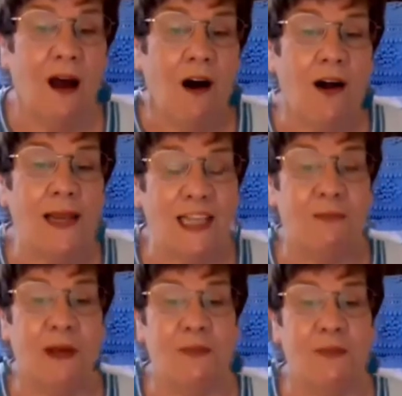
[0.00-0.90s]
All last
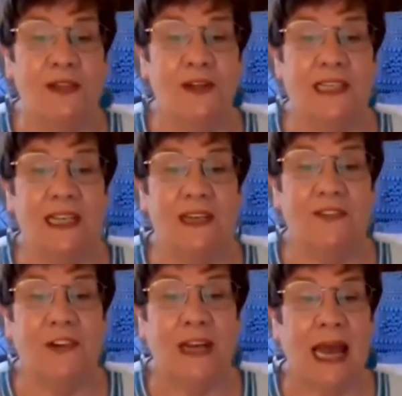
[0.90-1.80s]
month, we looked at
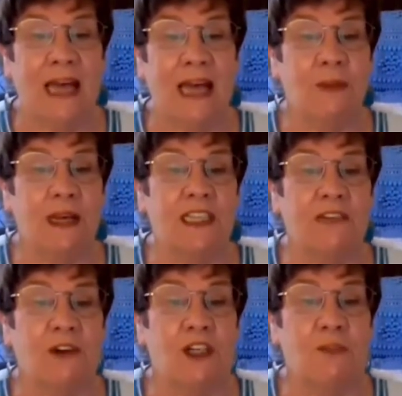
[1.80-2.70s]
different aspects of
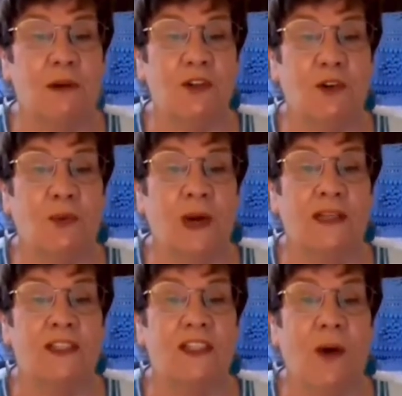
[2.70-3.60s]
our spiritual
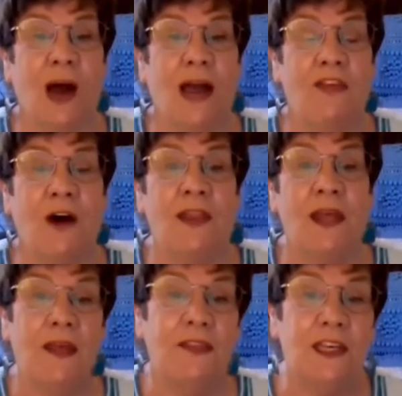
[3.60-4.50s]
quest, so I thought
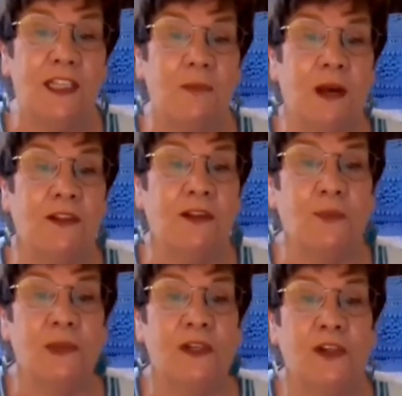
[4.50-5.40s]
this month
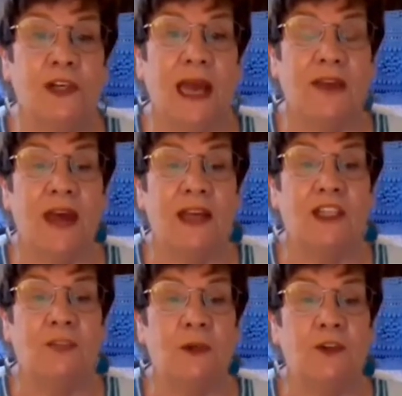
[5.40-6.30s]
we'd look at that
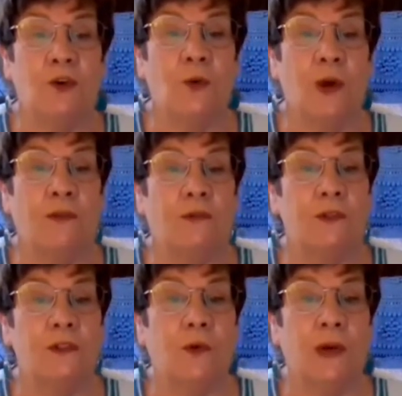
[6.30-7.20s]
spiritual
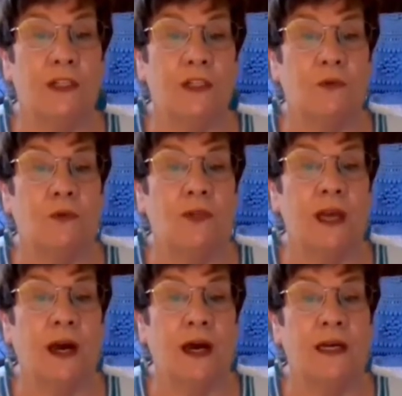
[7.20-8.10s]
quest through
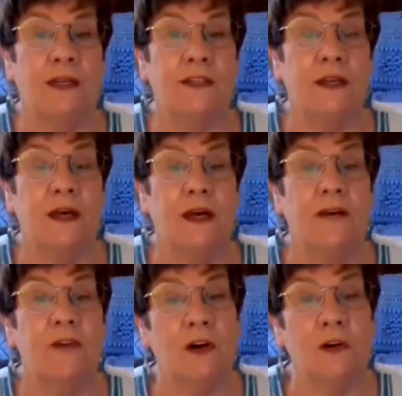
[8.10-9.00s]
the eyes
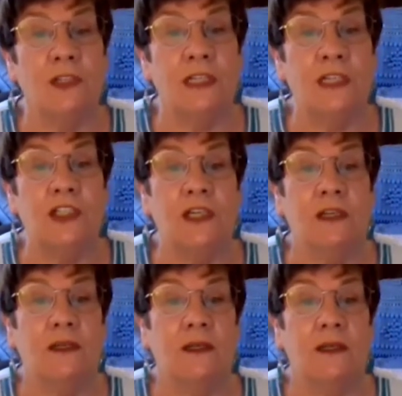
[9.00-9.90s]
of our own teaching,
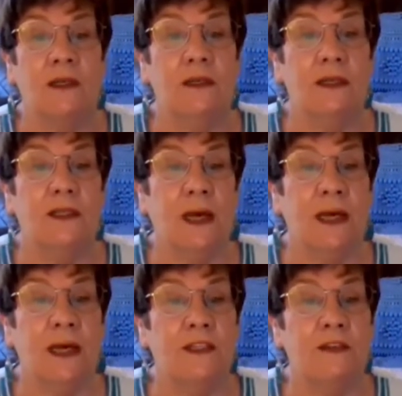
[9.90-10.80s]
the
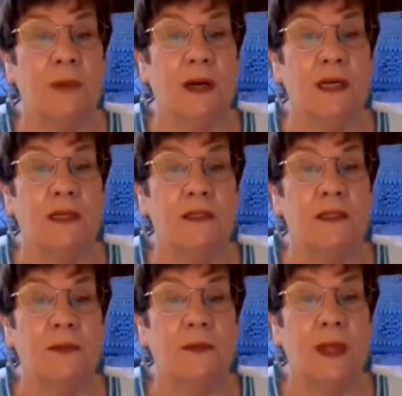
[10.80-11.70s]
science of mind.
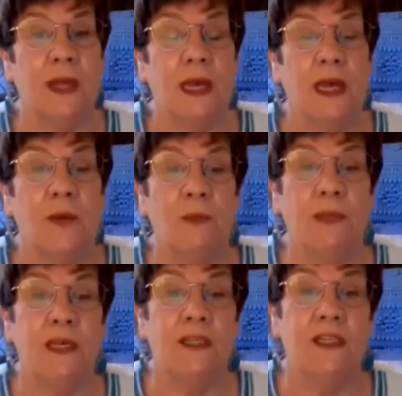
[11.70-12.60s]
And we
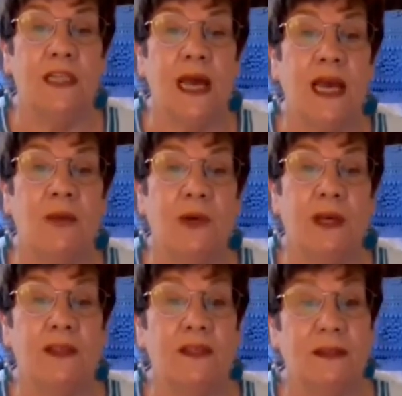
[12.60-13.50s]
begin today with
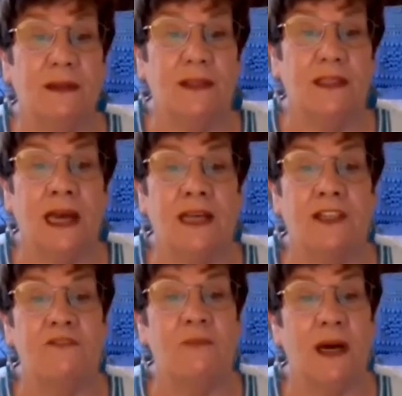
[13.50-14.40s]
Science
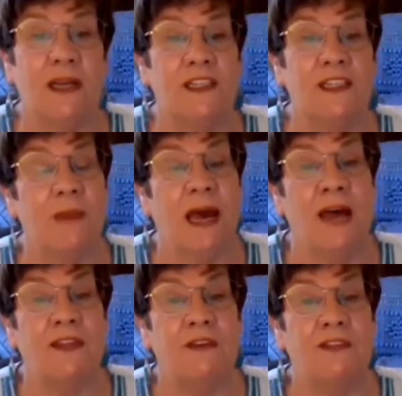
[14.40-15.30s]
of Mind as a Path of